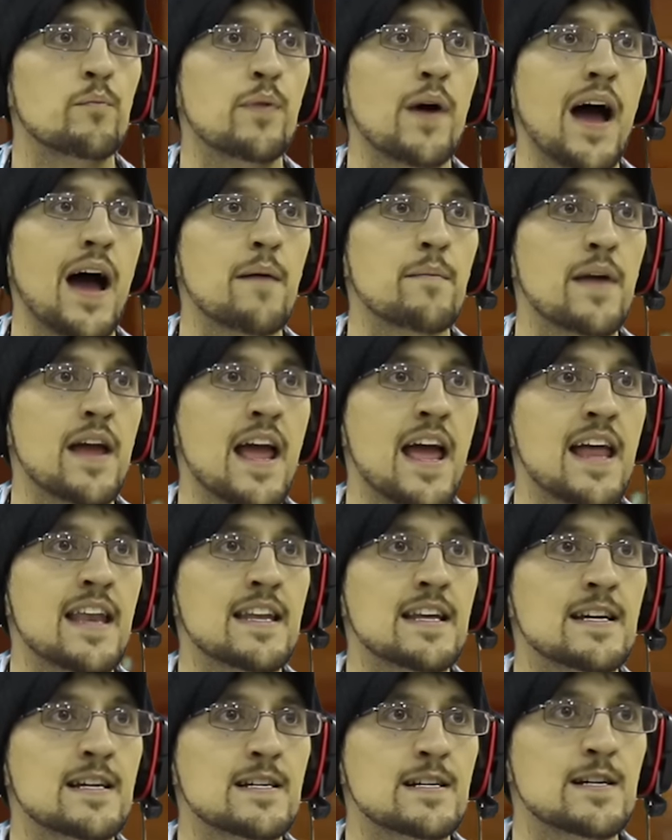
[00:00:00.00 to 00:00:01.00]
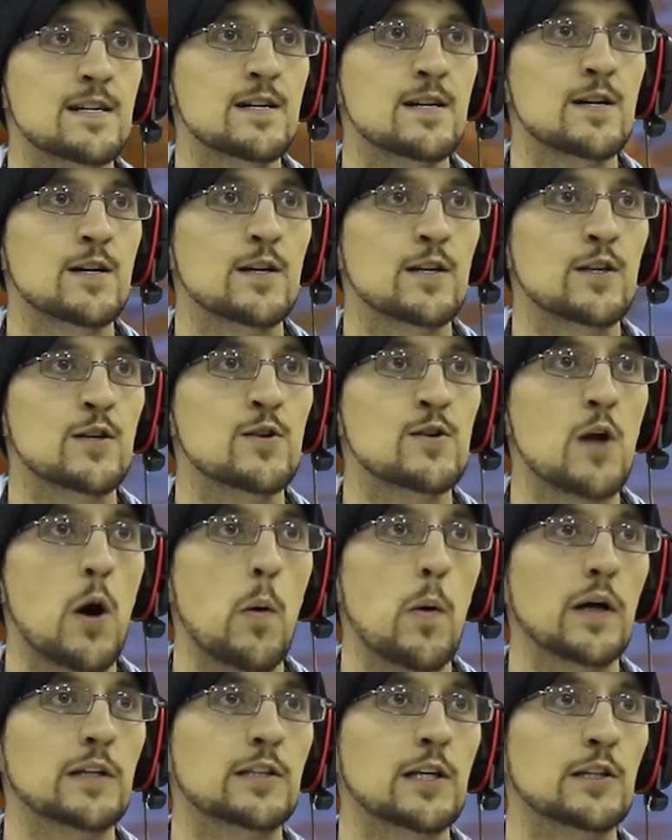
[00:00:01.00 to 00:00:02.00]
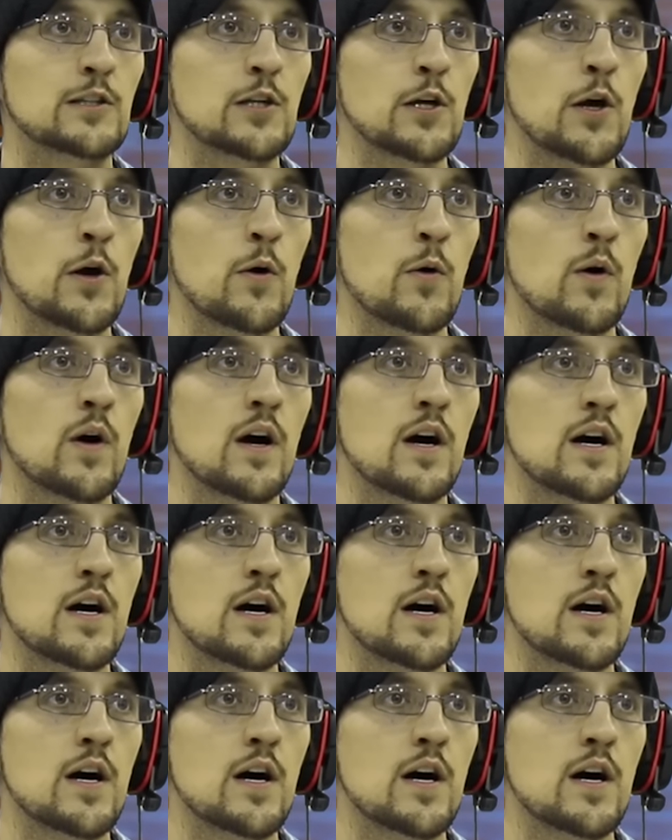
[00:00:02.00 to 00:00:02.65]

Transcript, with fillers: Batman, you know what to do.